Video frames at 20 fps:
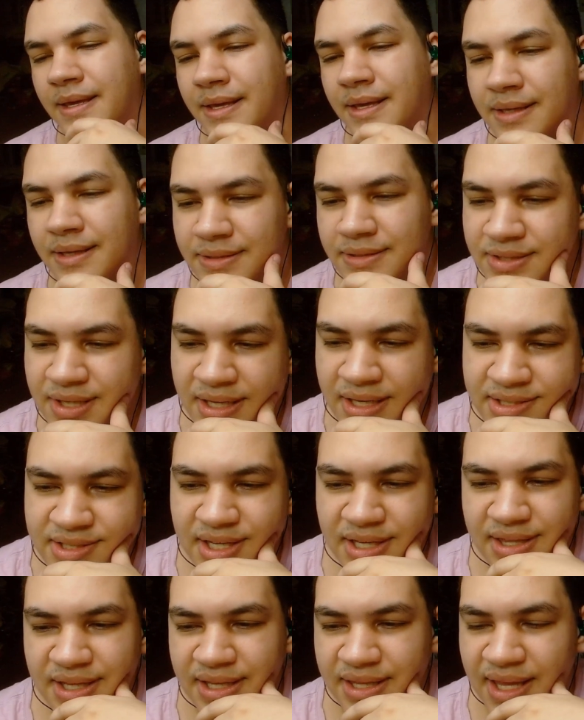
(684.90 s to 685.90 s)

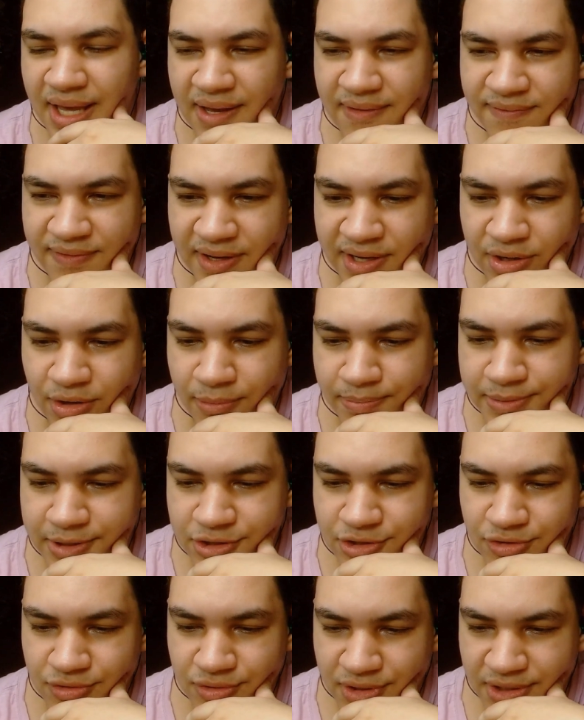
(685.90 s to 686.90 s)
Sansa did have an
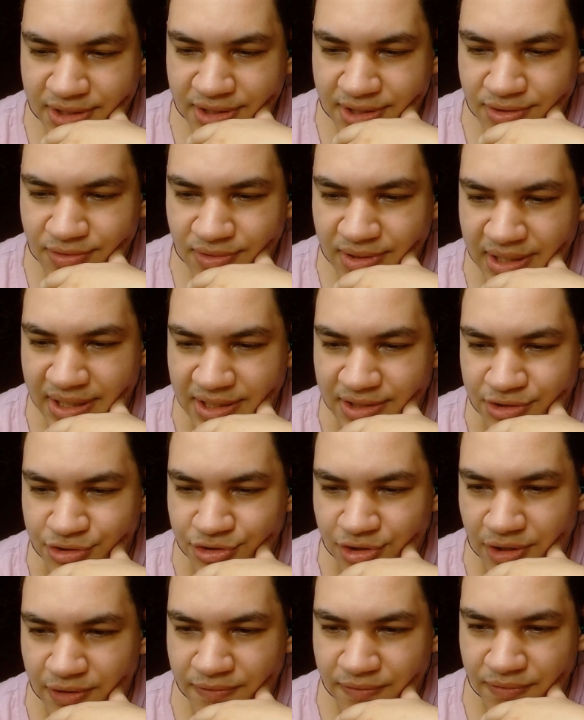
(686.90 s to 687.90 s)
opportunity to kill
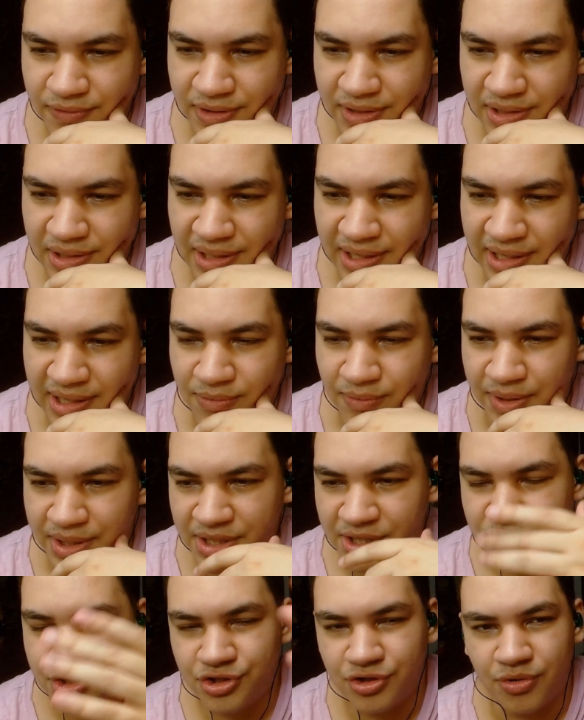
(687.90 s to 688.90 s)
Joffrey, like when
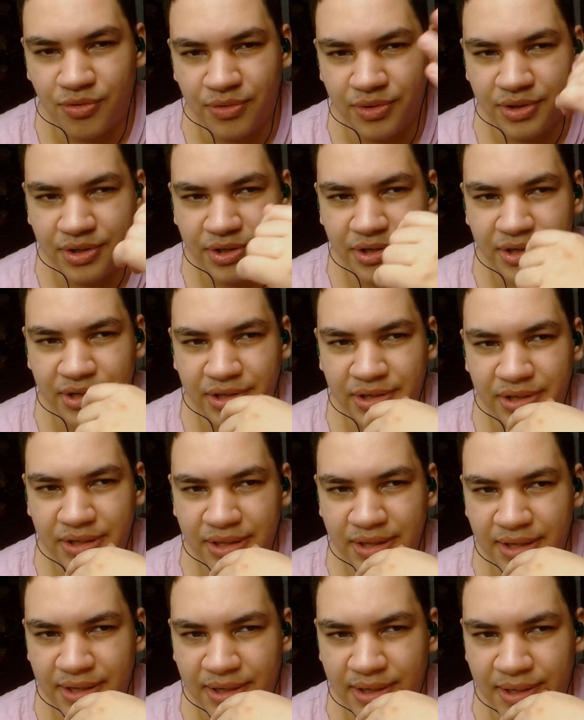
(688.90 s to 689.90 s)
he showed her
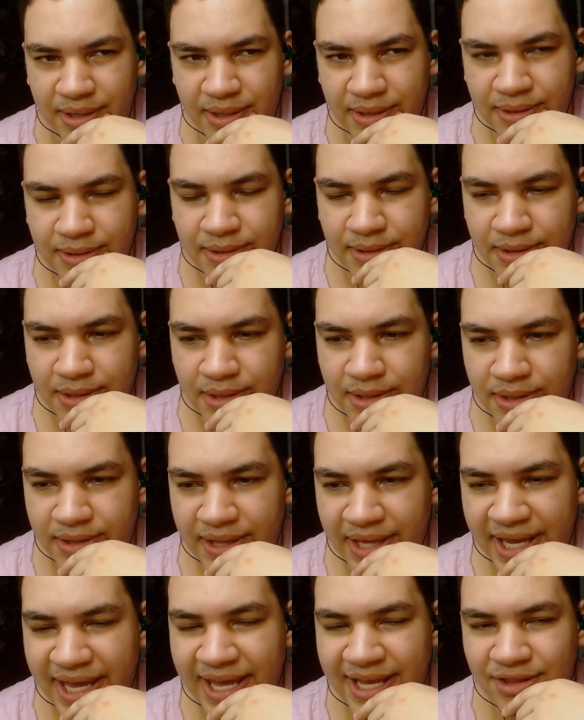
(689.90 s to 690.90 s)

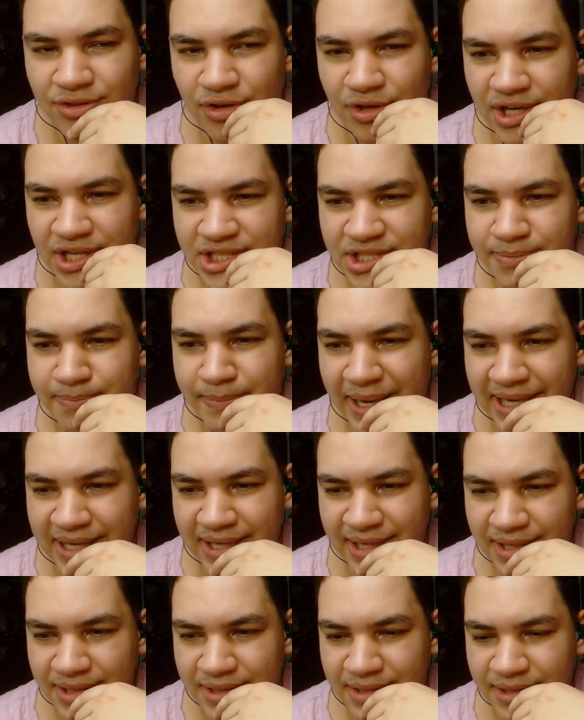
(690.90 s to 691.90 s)
the head on a spike.
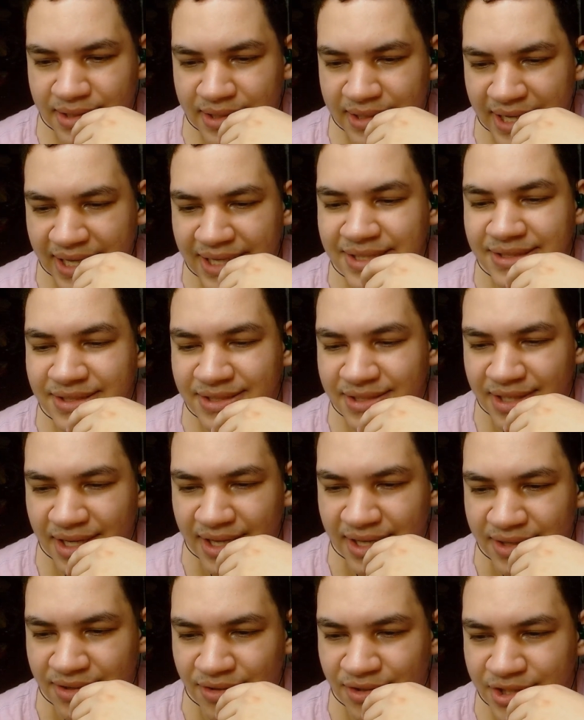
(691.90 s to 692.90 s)
Ned's
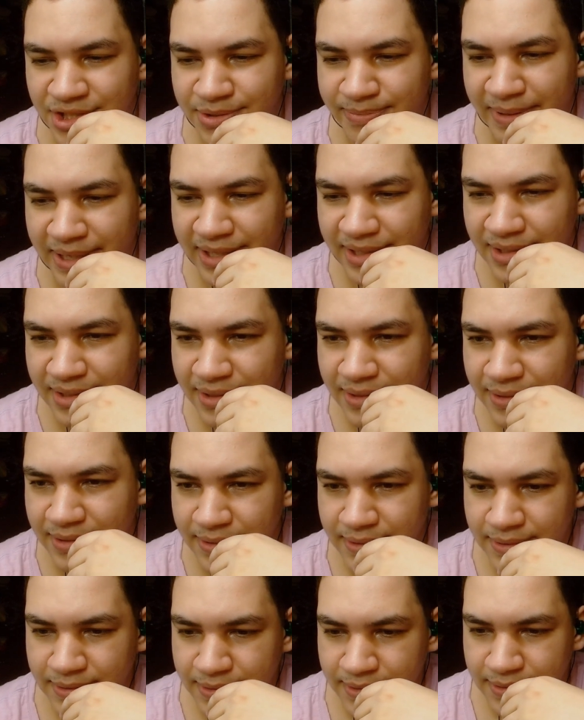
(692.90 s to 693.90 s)
head on a spike.
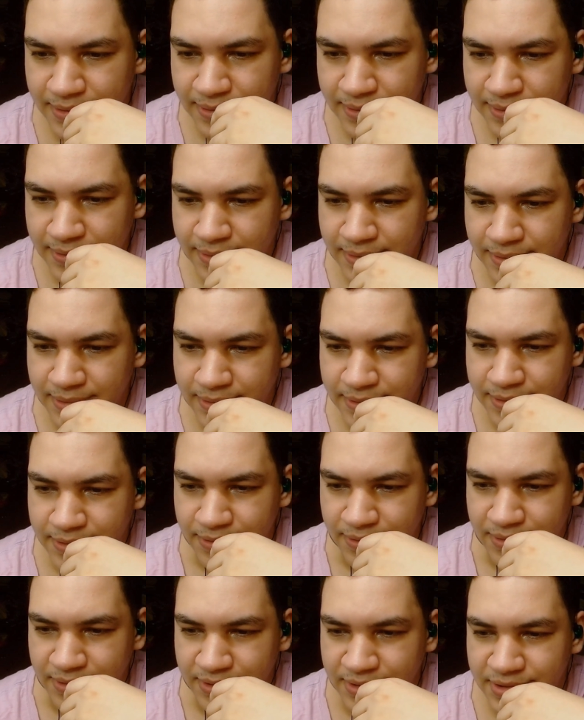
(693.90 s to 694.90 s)

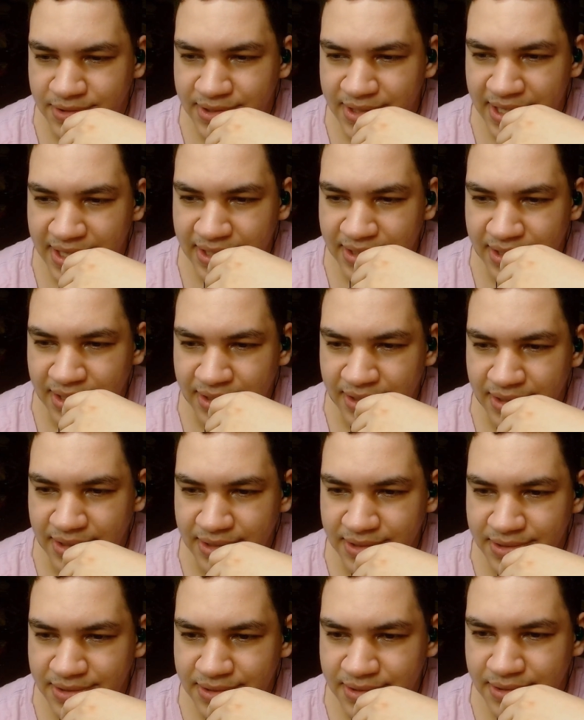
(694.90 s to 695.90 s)
So there's that, at
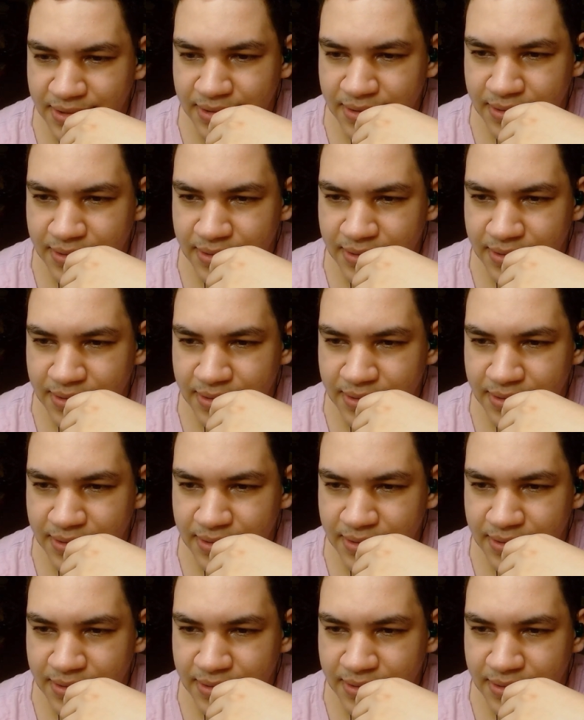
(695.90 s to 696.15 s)
least.